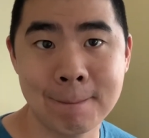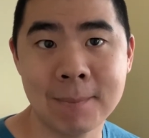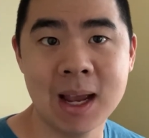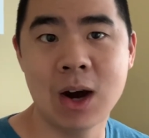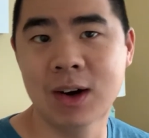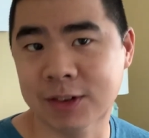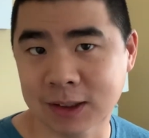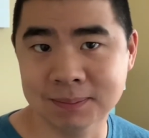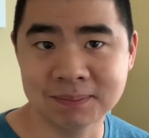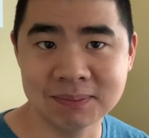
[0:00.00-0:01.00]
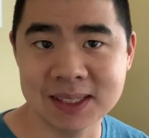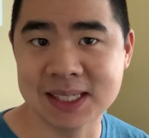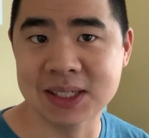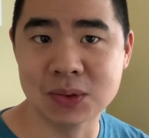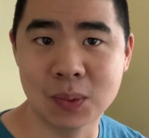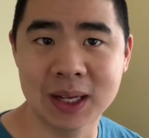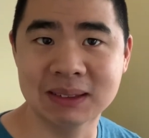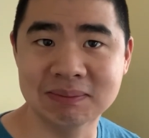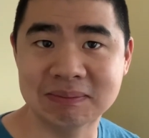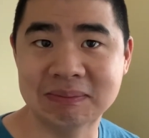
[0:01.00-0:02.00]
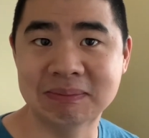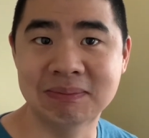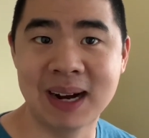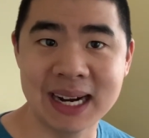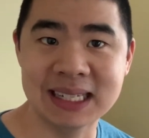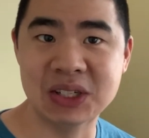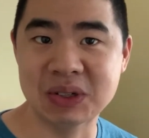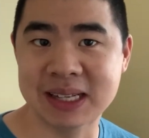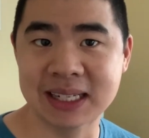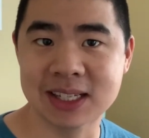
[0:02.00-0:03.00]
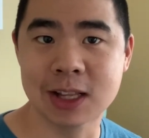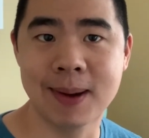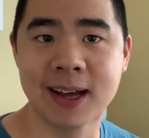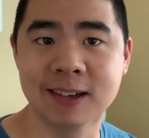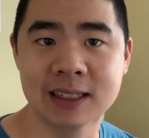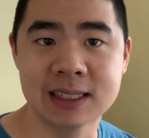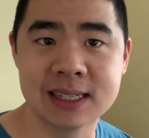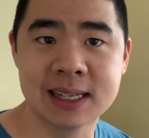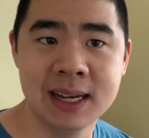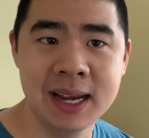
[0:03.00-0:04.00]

However, this is what my 2 cents on the matter is.